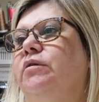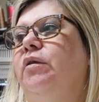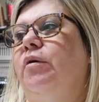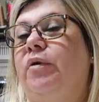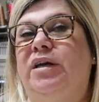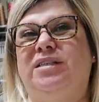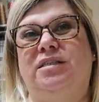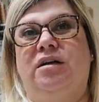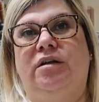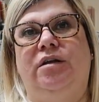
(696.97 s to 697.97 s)
so that way
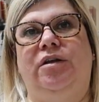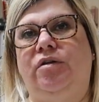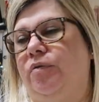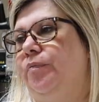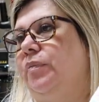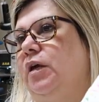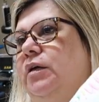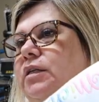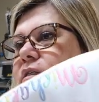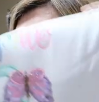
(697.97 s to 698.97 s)
it's not, you know,
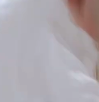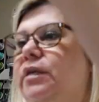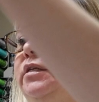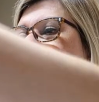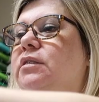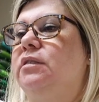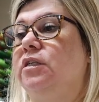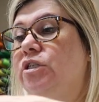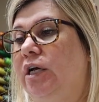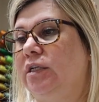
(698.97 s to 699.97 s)
against
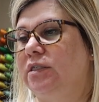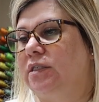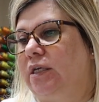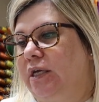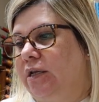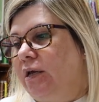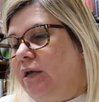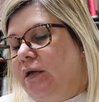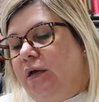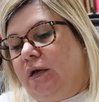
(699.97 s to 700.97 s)
the child's skin.
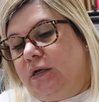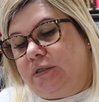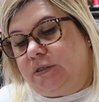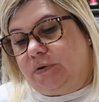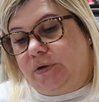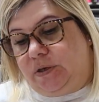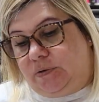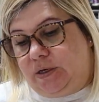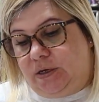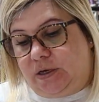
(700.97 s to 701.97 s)
So
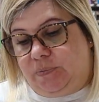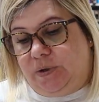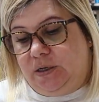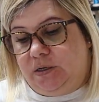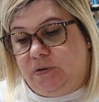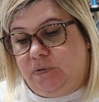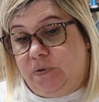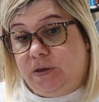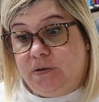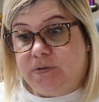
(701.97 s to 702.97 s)
anyway, I picked
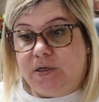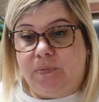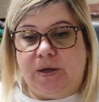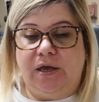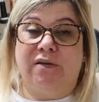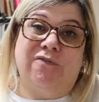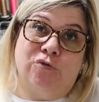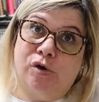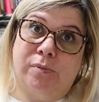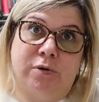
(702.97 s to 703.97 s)
one of those up. I had a
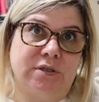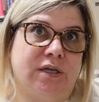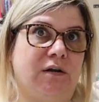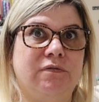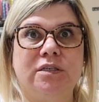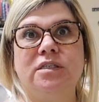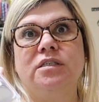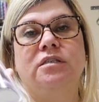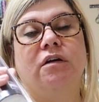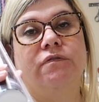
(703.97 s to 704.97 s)
40% off. This
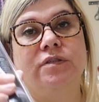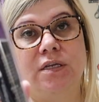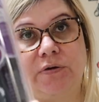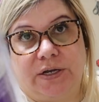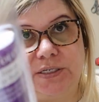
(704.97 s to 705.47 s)
stuff is now